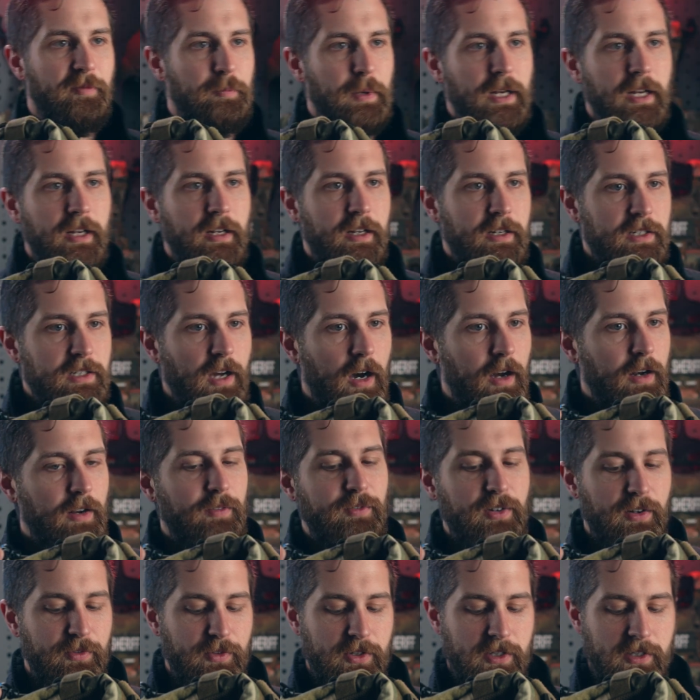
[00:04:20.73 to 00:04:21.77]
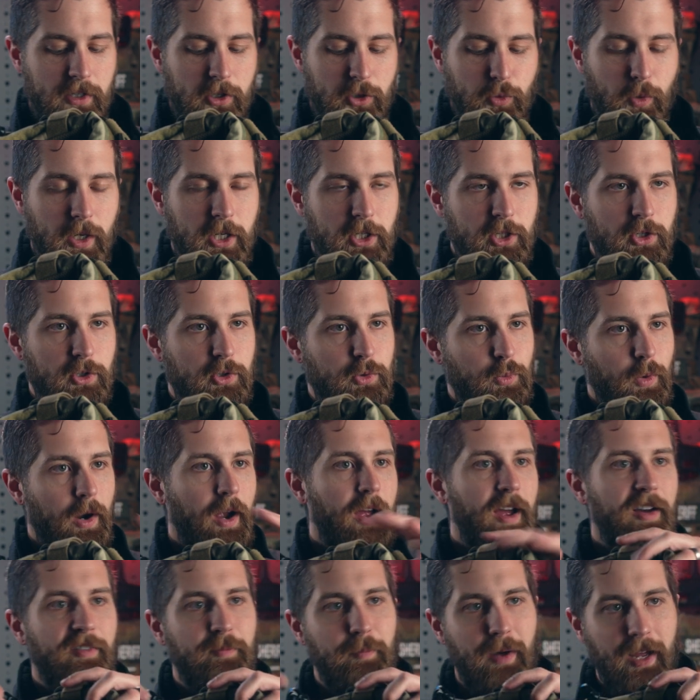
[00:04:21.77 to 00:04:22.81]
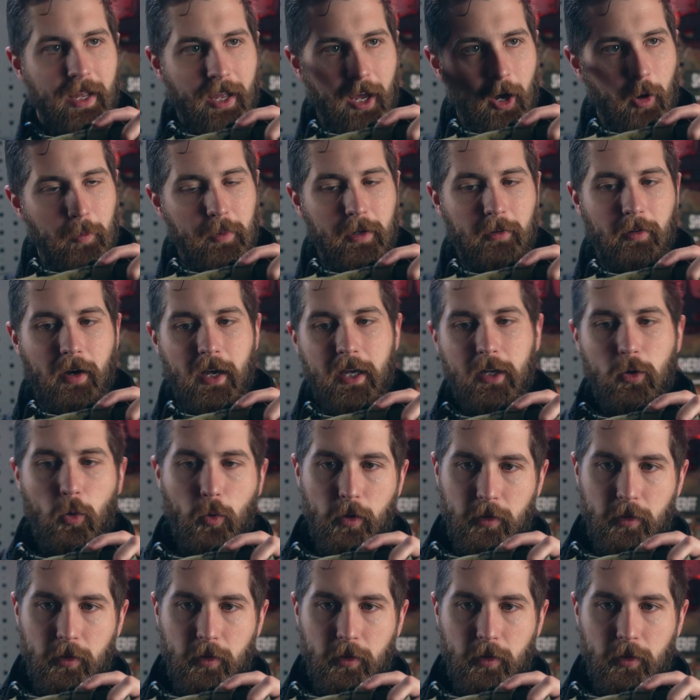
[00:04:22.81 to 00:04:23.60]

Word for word: I've been in a ton of different situations where I have my helmet light